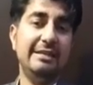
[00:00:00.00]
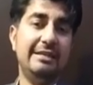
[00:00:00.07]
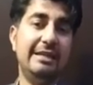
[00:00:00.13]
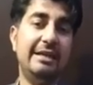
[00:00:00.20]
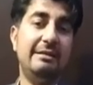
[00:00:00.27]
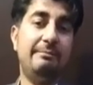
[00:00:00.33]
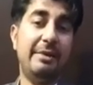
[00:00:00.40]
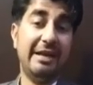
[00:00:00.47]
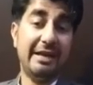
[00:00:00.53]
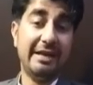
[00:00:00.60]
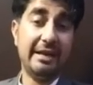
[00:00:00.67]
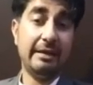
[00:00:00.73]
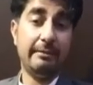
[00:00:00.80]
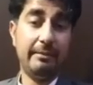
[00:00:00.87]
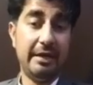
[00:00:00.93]
that
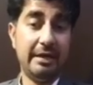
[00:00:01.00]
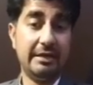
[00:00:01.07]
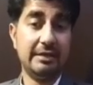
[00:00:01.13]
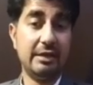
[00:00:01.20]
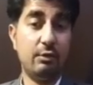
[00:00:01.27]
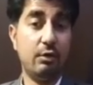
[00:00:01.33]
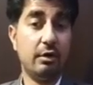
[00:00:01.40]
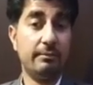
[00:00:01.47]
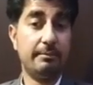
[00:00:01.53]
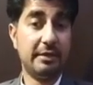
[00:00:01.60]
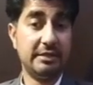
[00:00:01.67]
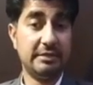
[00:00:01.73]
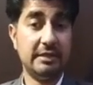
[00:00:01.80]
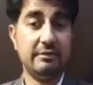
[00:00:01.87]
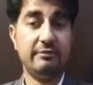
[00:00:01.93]
bringing back the war
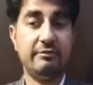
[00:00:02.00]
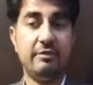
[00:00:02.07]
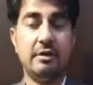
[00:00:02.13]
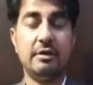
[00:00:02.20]
prisoners